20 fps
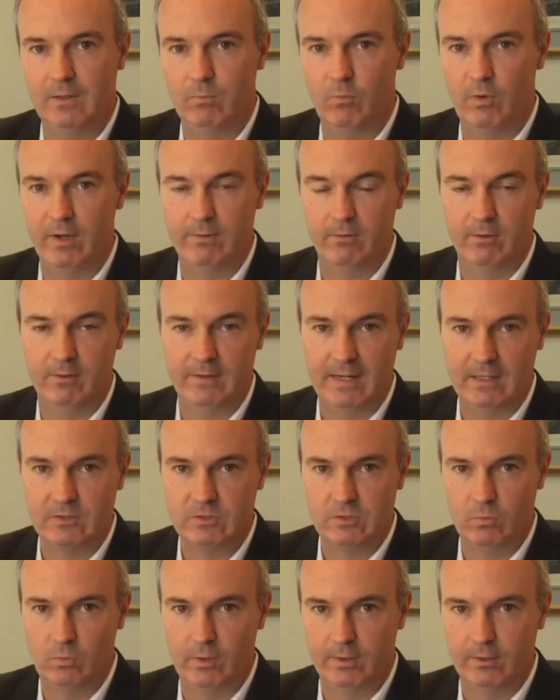and whether or
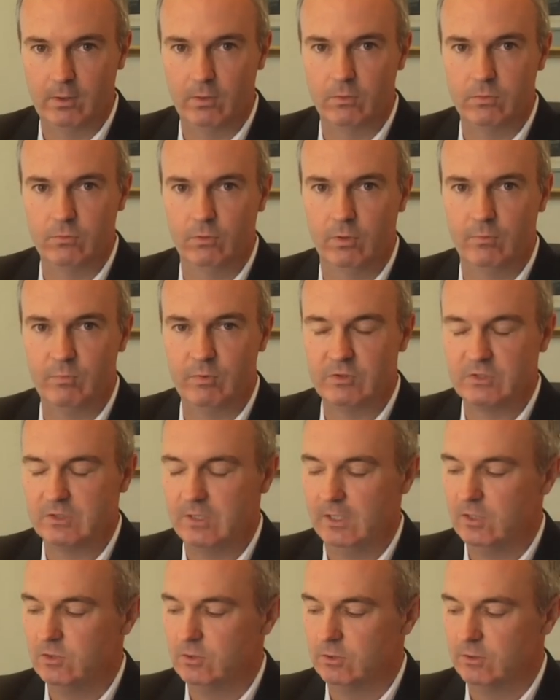not you want to go through the
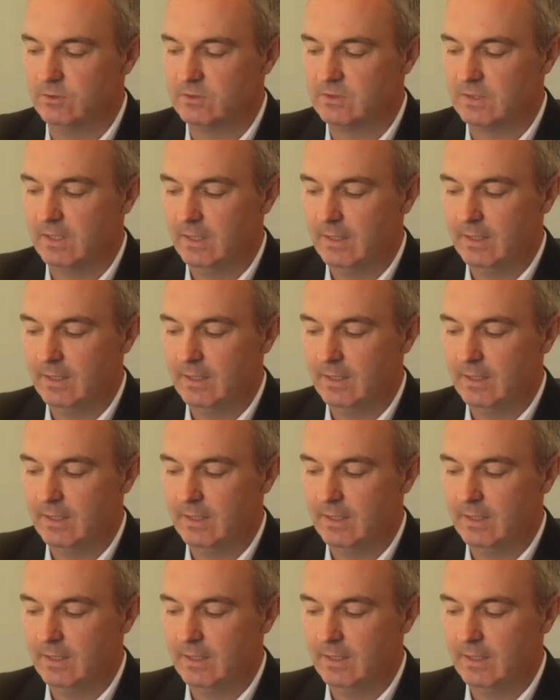procedures.